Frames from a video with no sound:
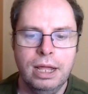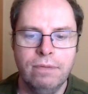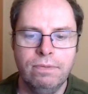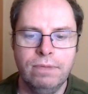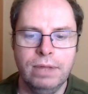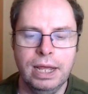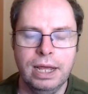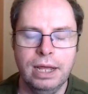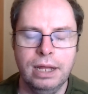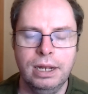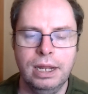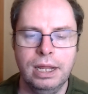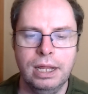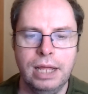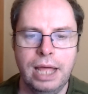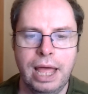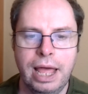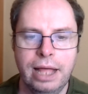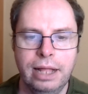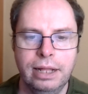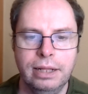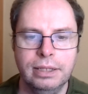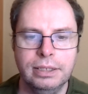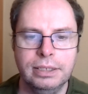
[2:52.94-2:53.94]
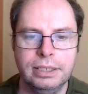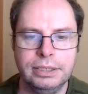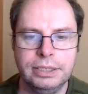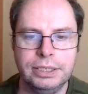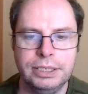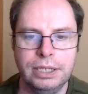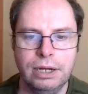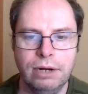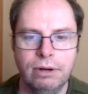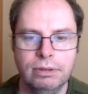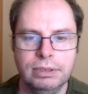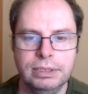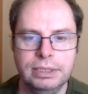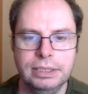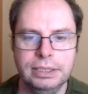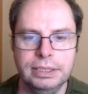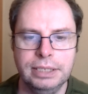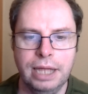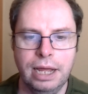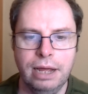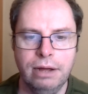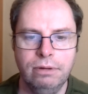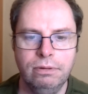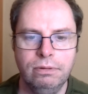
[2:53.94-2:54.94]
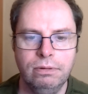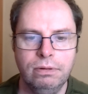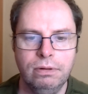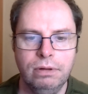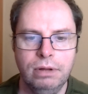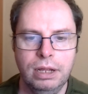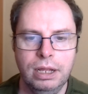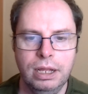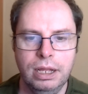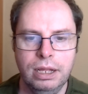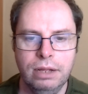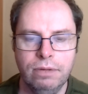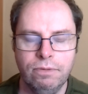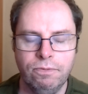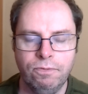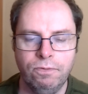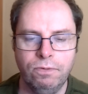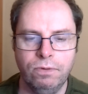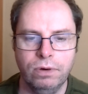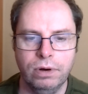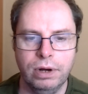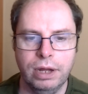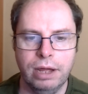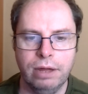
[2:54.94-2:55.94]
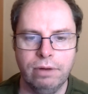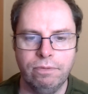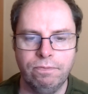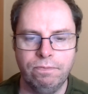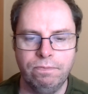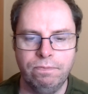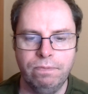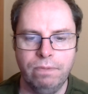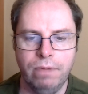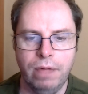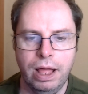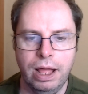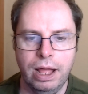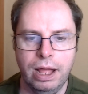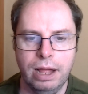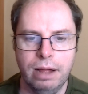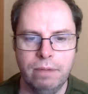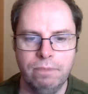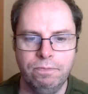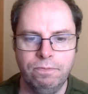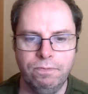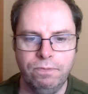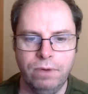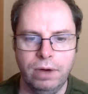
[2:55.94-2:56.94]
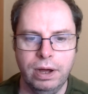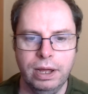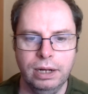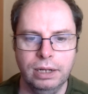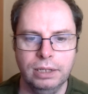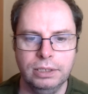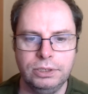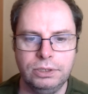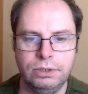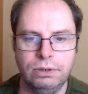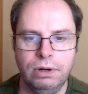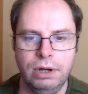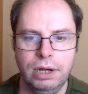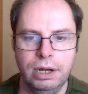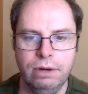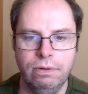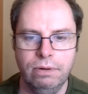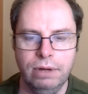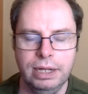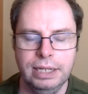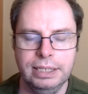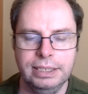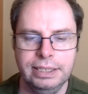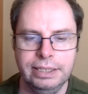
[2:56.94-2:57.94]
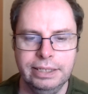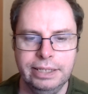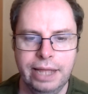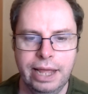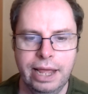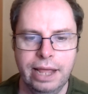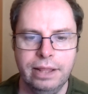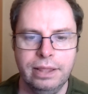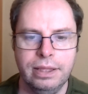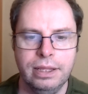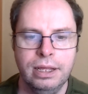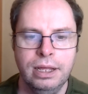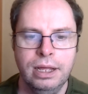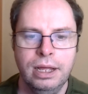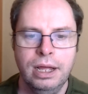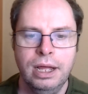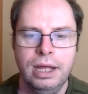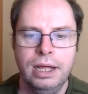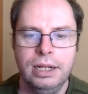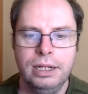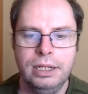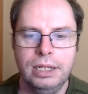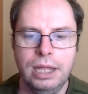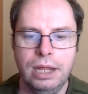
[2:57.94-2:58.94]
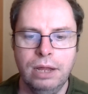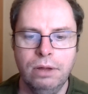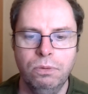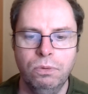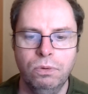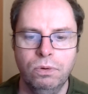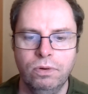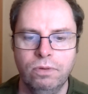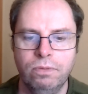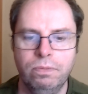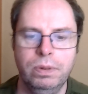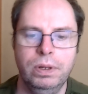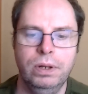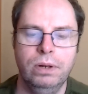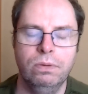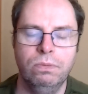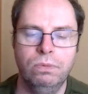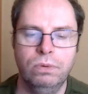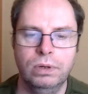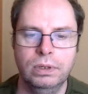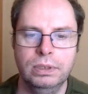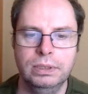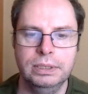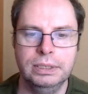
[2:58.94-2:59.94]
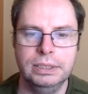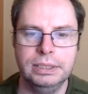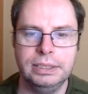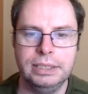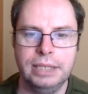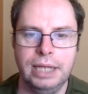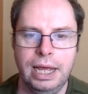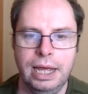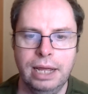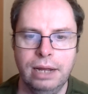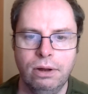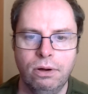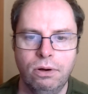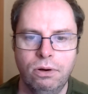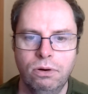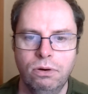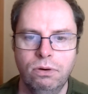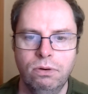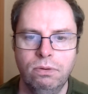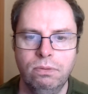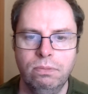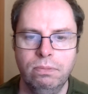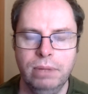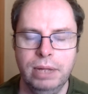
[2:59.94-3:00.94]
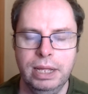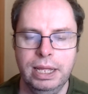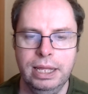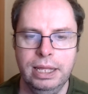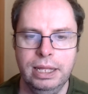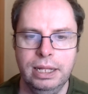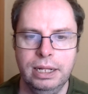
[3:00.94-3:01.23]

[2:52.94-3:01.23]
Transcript: if they had held Saracens out for that final try right to death, they would have been the ones at home